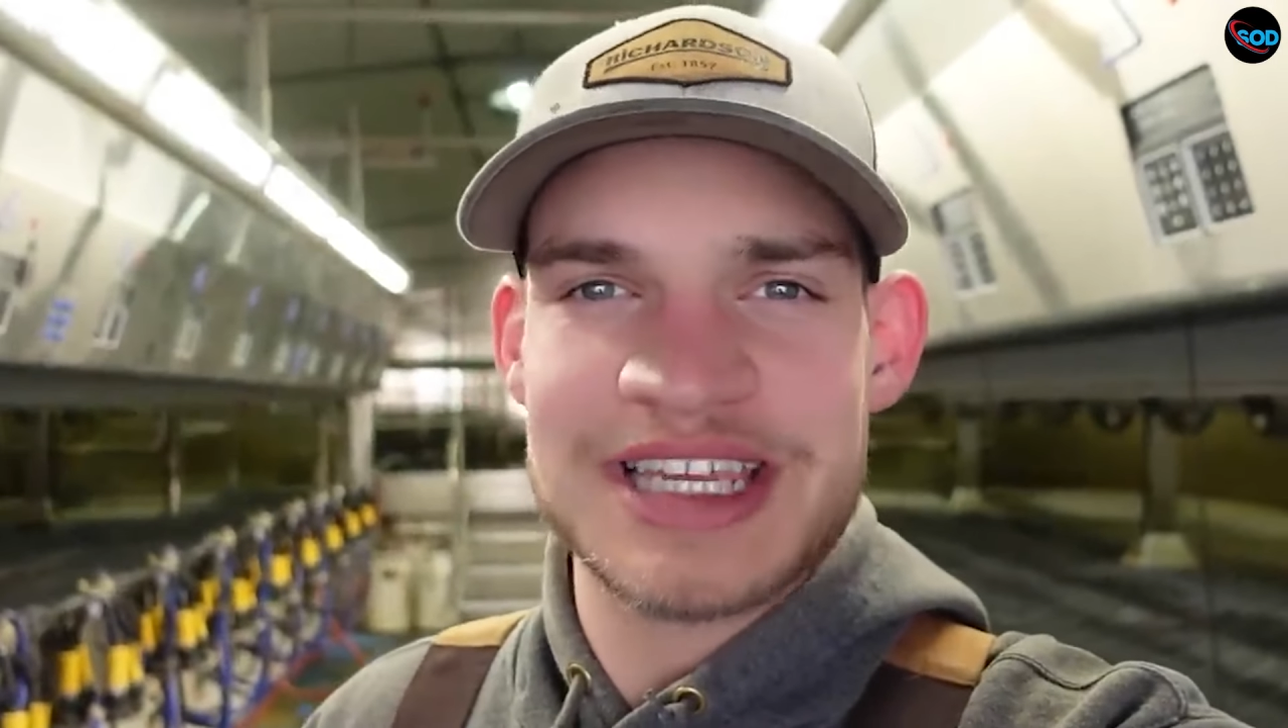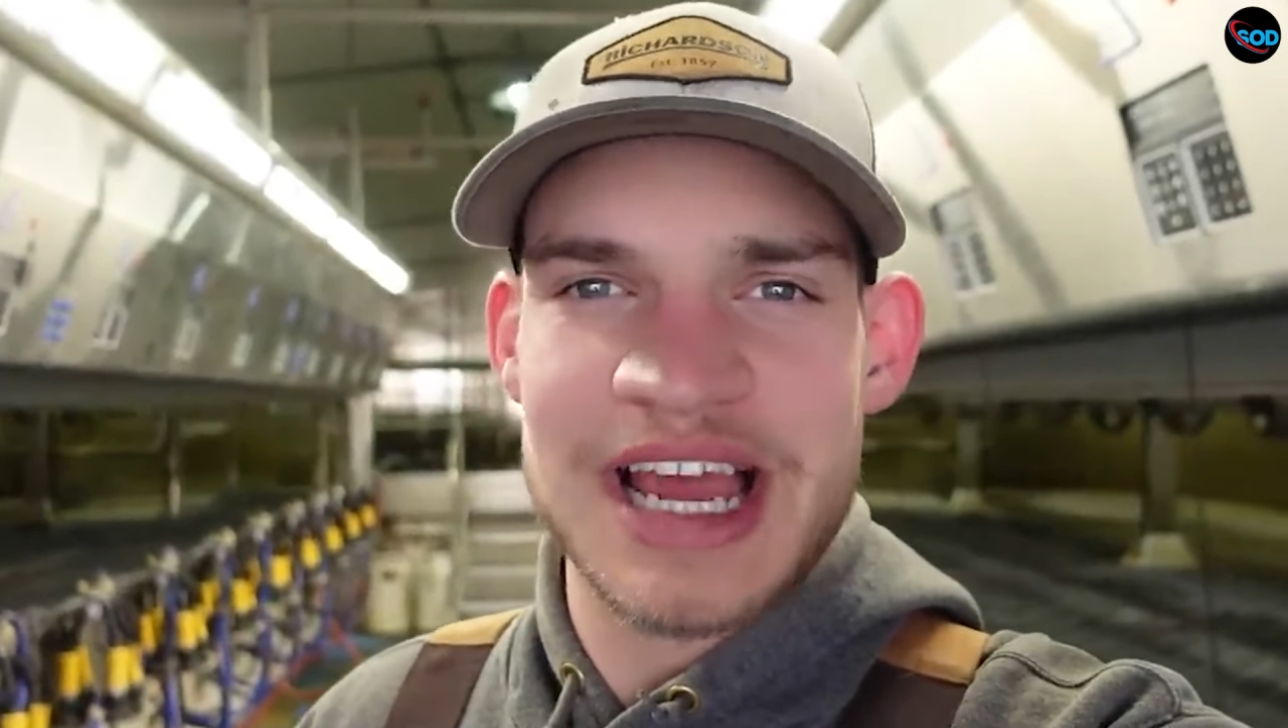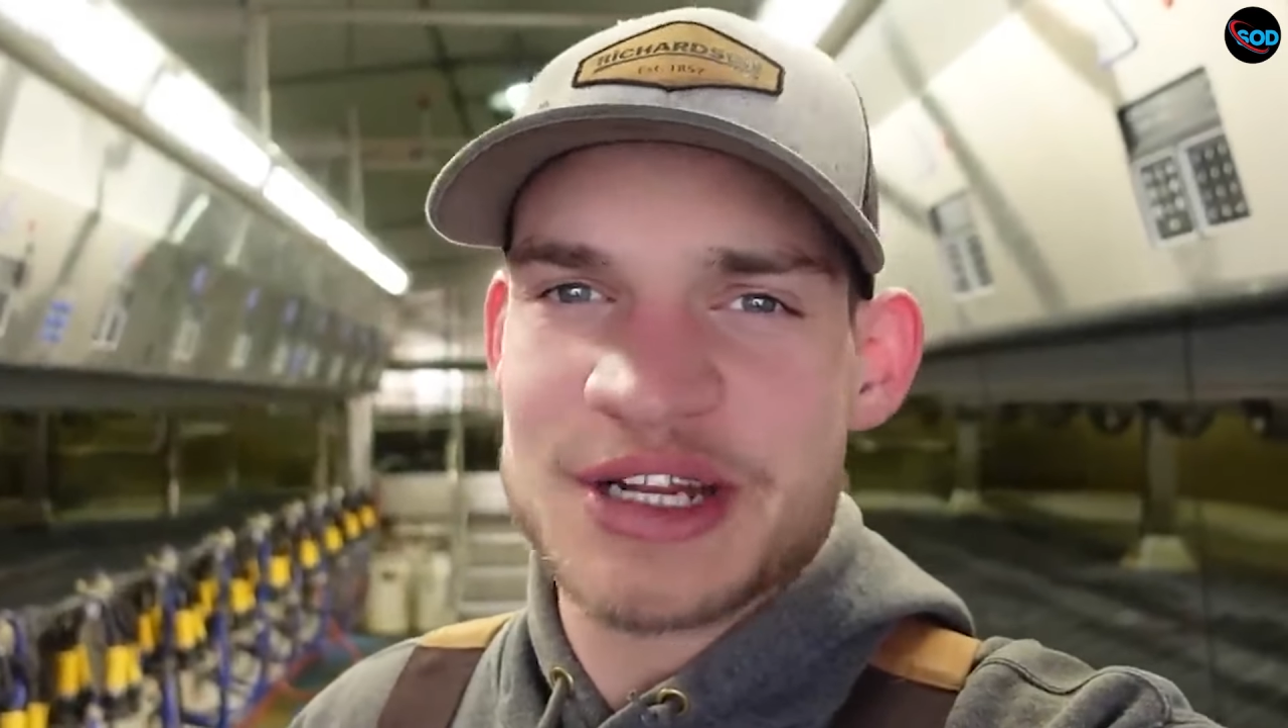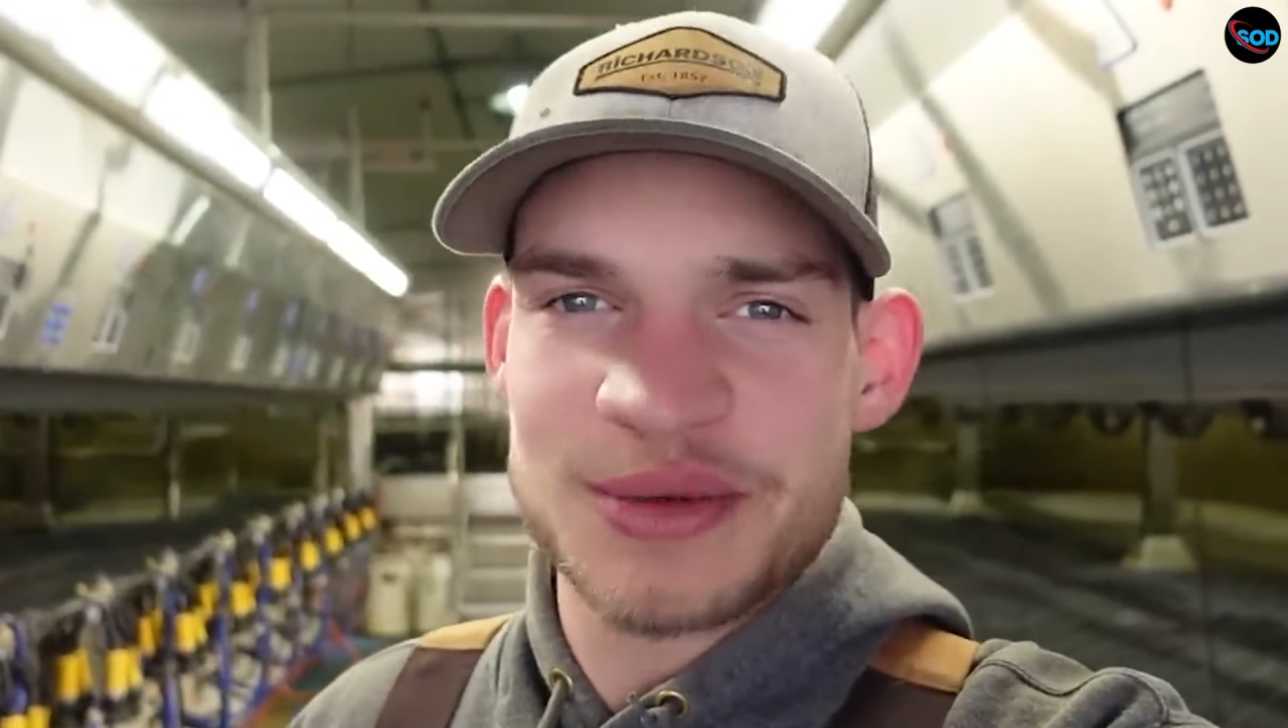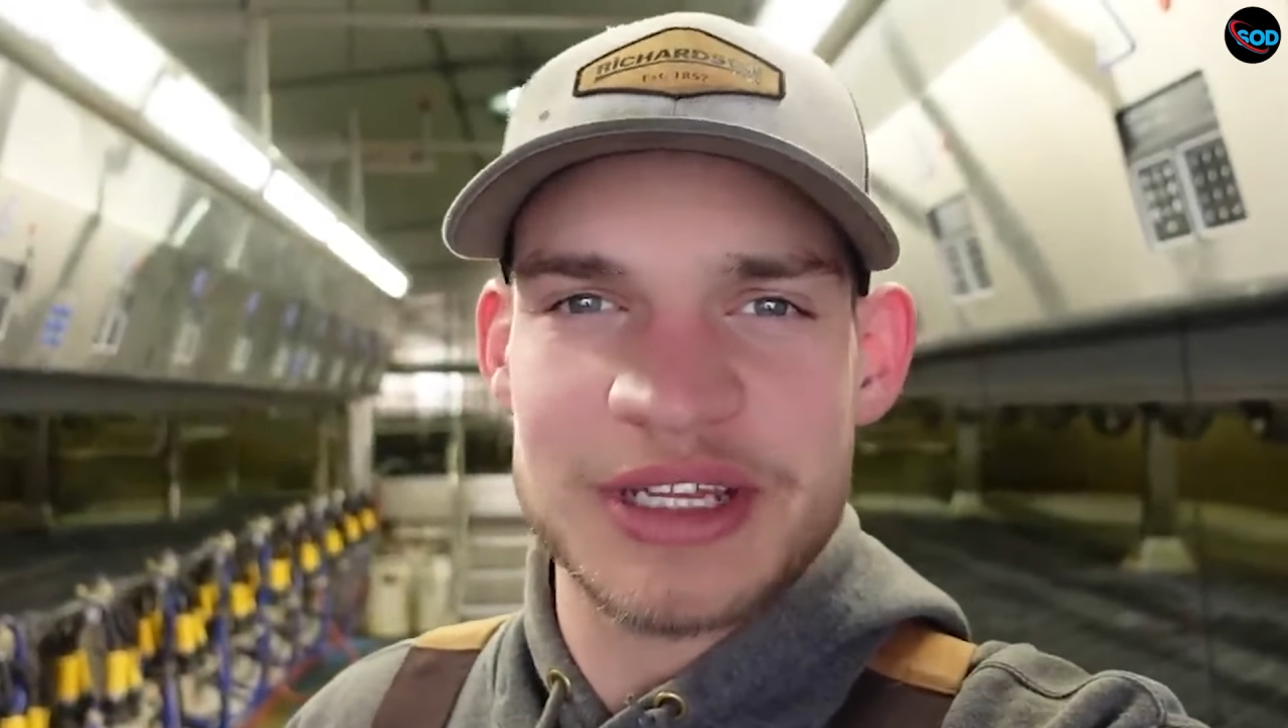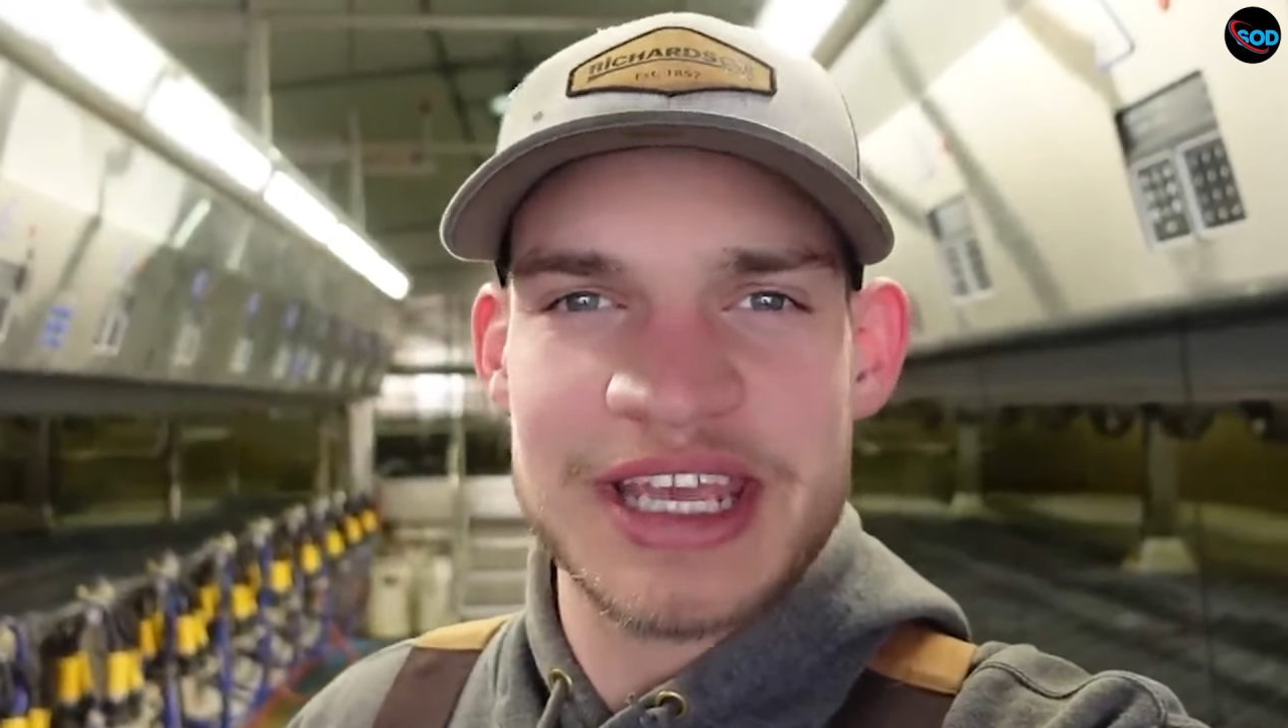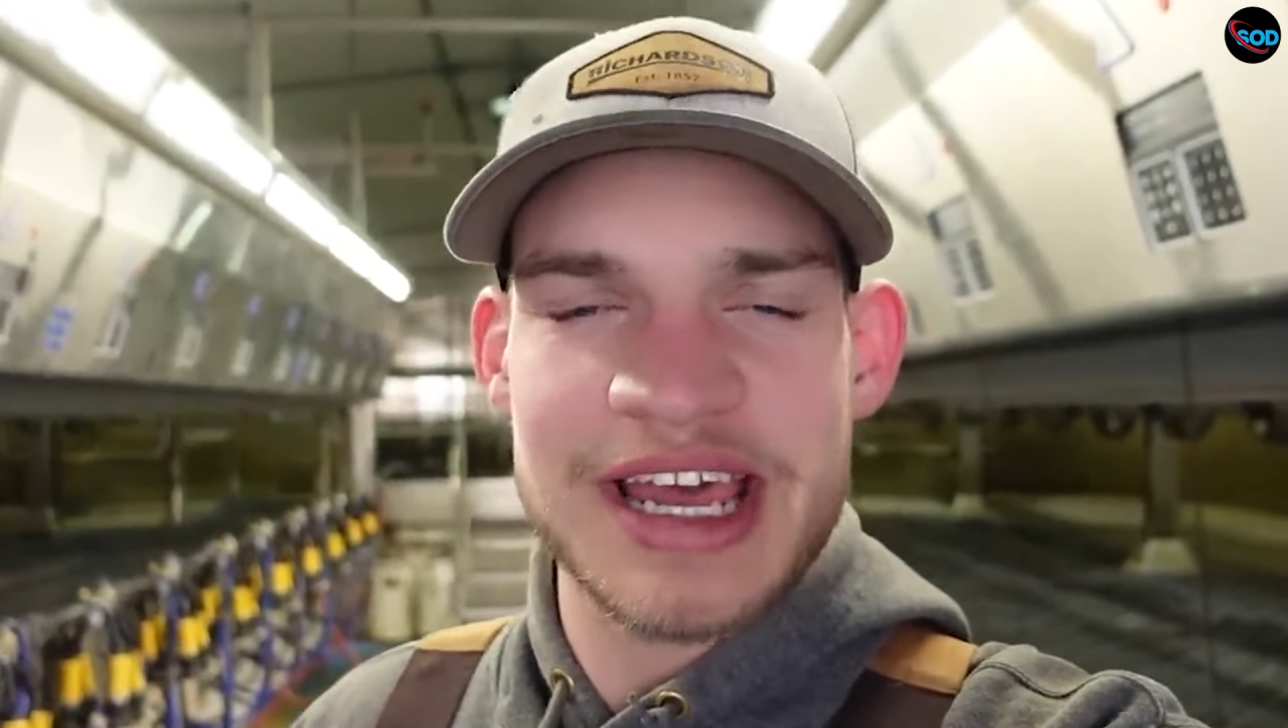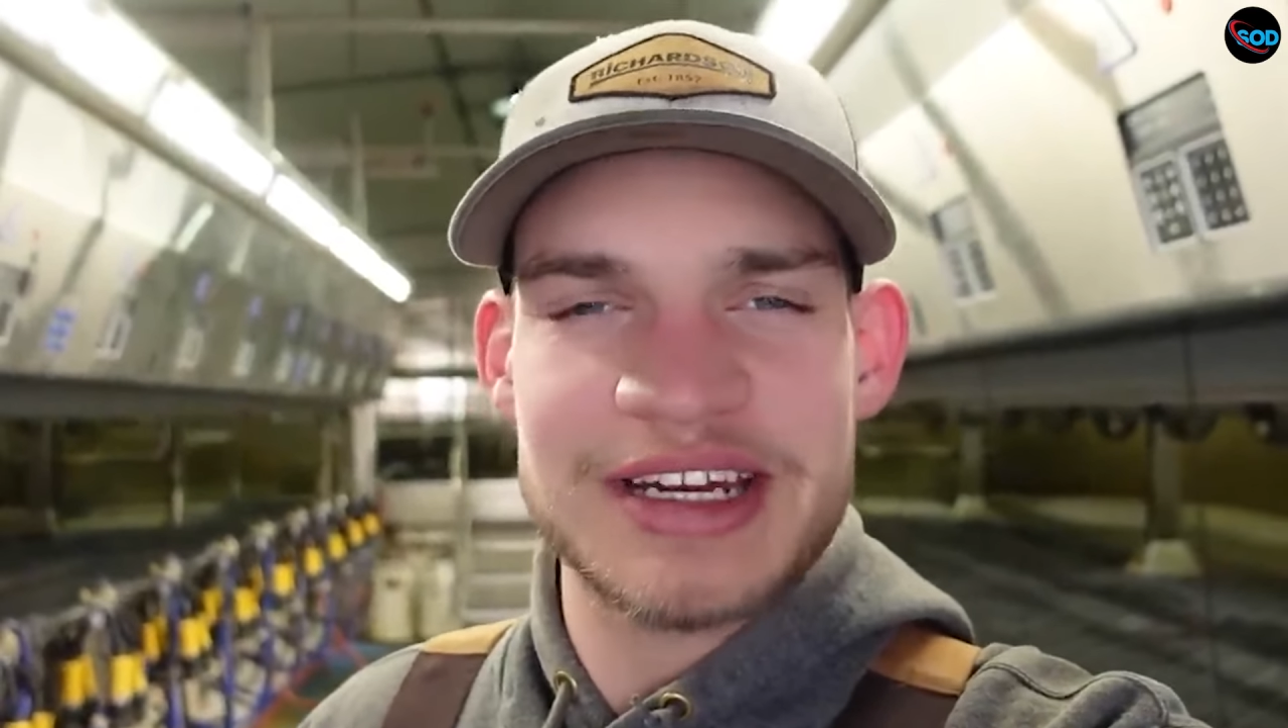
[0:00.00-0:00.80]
in central